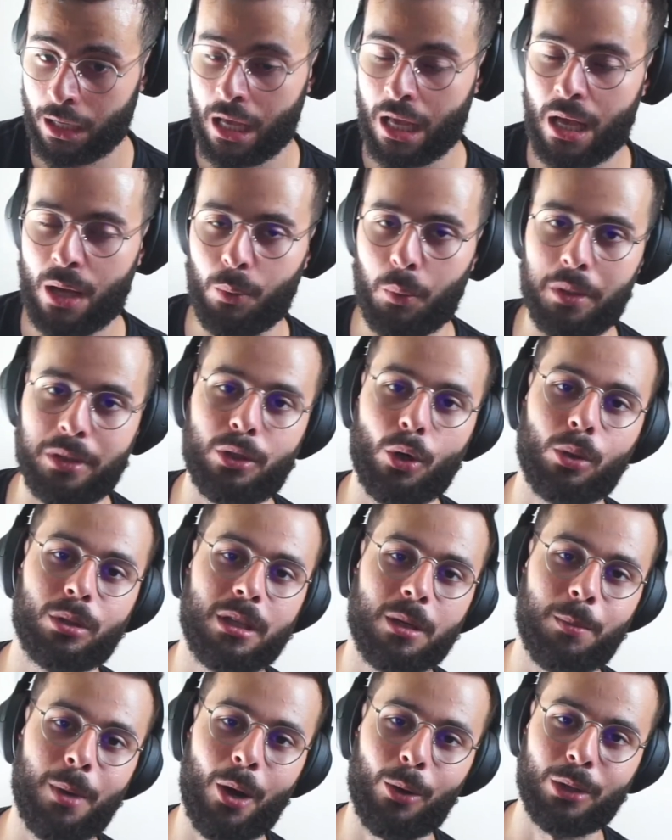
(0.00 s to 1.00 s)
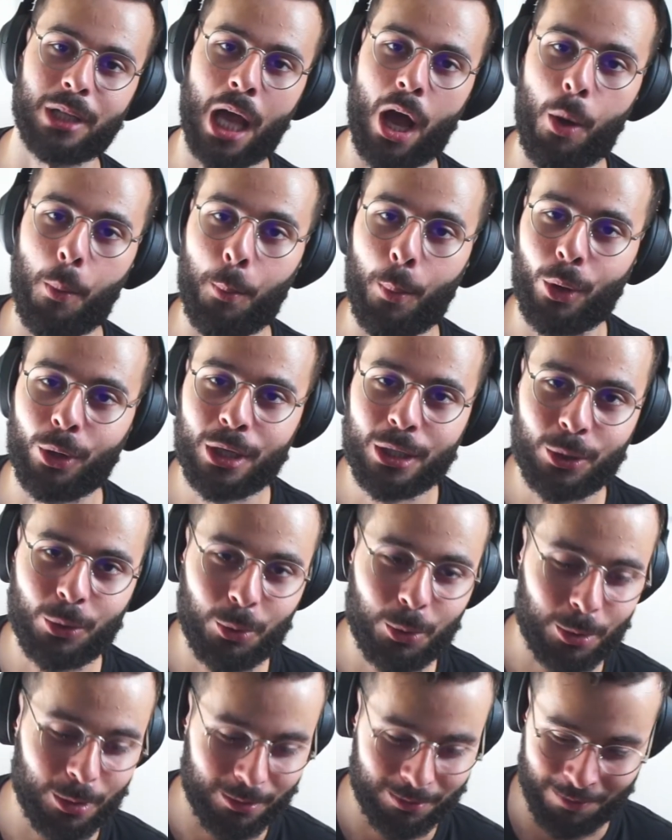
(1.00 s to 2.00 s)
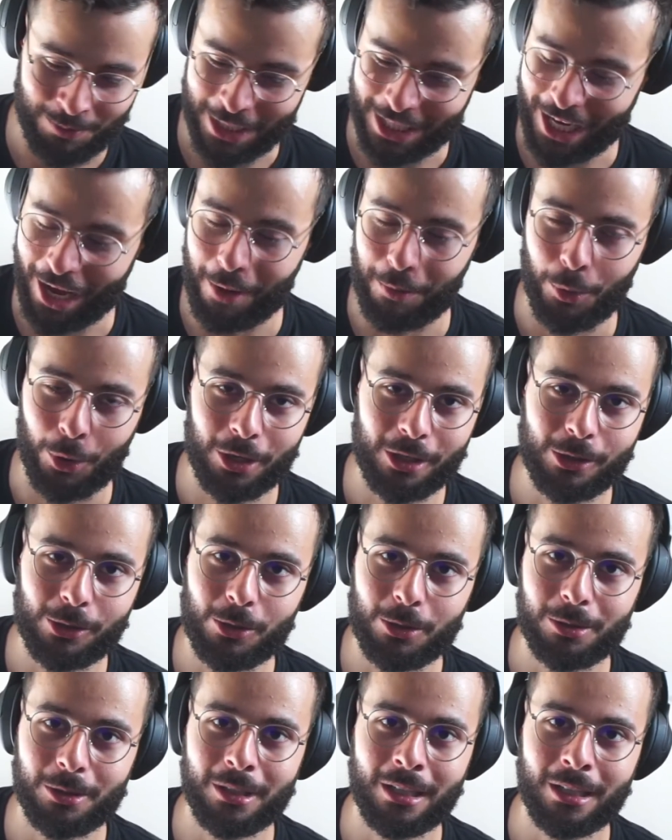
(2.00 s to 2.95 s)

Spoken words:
We talked about how molecule become molecule.